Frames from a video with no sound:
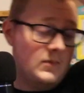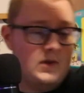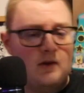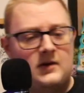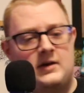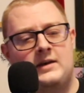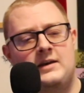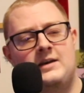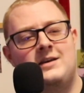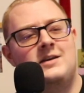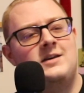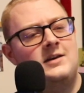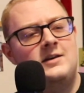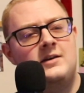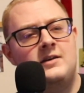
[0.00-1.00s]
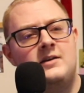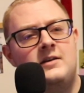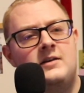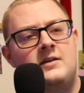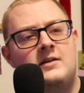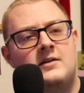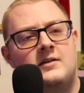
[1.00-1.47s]
he
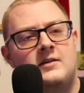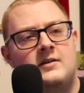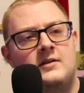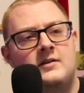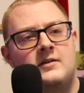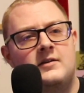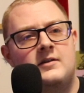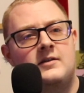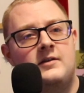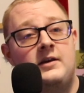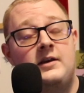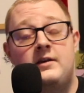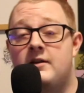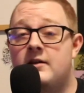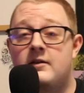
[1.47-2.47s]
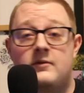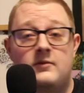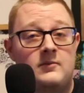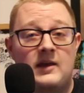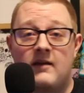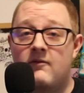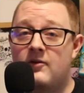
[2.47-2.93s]
did
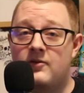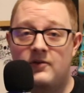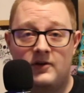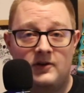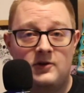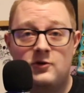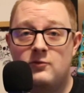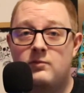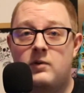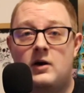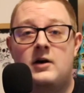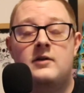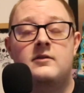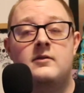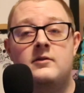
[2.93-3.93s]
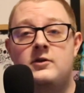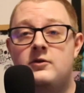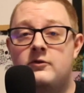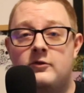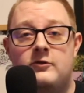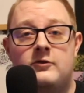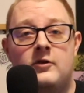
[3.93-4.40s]
everything you
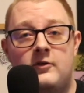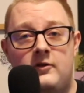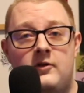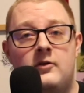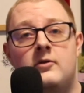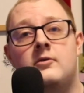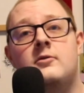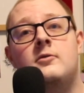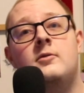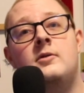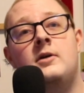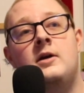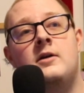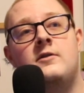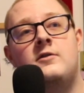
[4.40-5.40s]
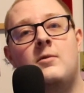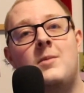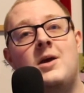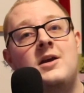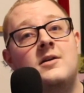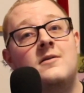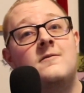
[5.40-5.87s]
should do to
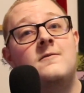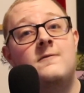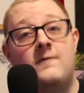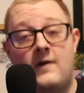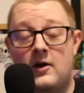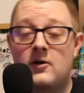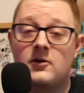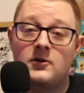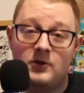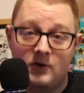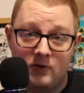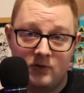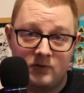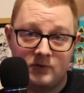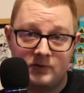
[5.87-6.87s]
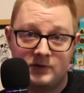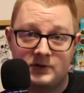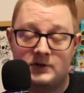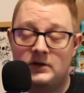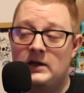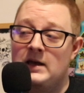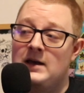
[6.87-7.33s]
make it fair use.
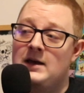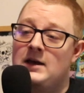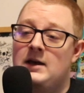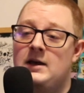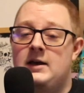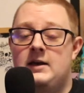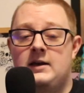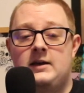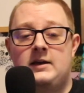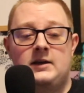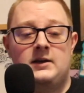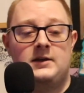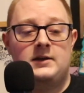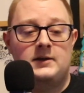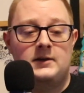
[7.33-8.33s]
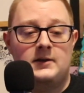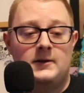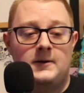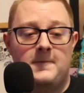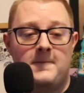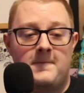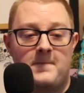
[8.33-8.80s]
He
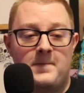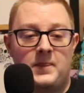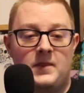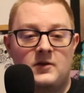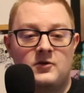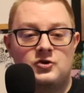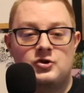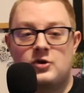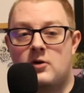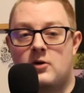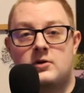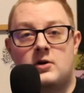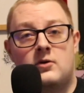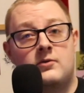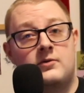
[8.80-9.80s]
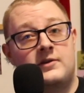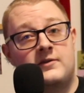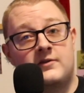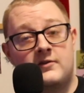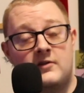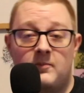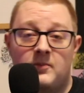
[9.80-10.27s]
showed only
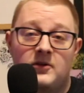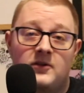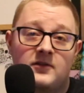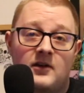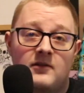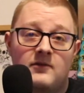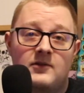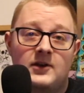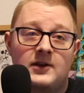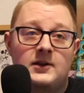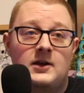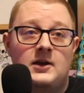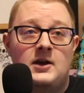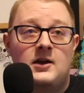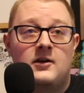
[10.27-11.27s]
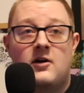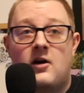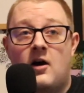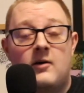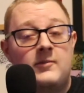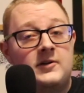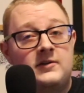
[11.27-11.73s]
snippets of it,
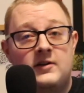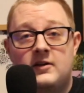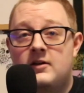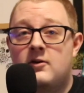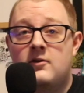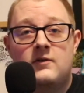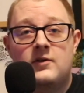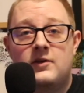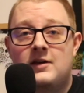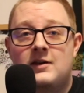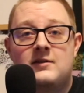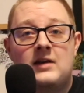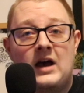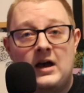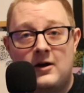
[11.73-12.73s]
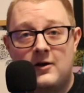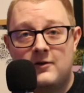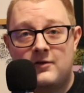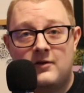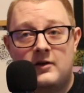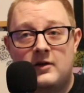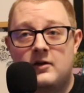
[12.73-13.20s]
commented over the entire
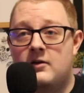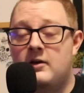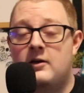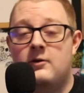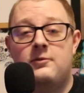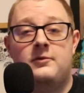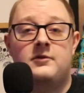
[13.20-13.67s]
thing. It was